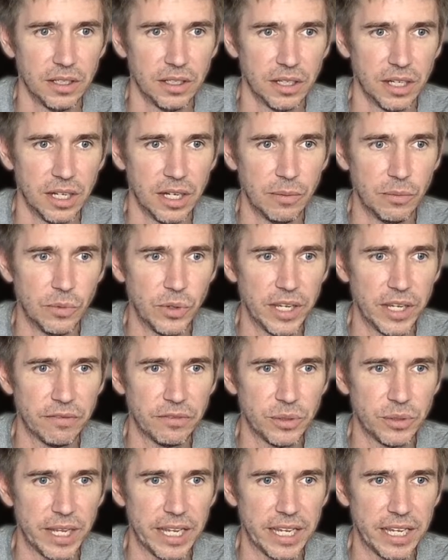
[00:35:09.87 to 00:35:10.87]
We have
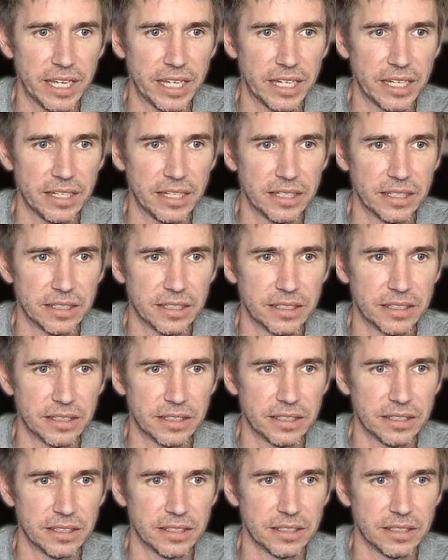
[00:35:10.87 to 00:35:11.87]
to add
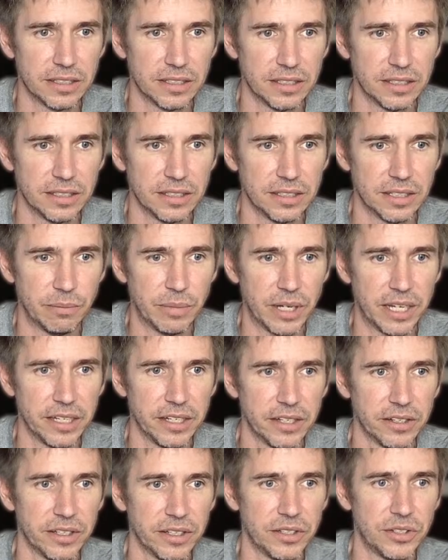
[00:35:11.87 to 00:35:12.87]
the
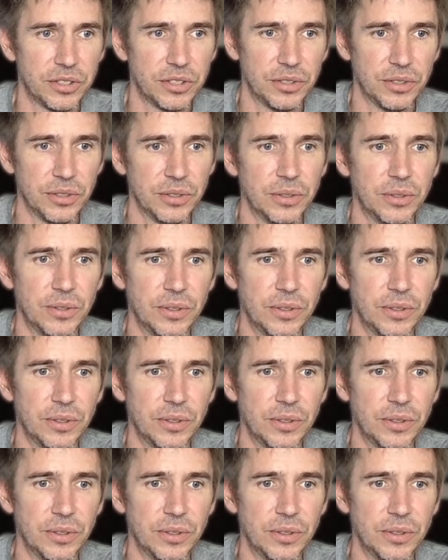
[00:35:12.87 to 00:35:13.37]
binary to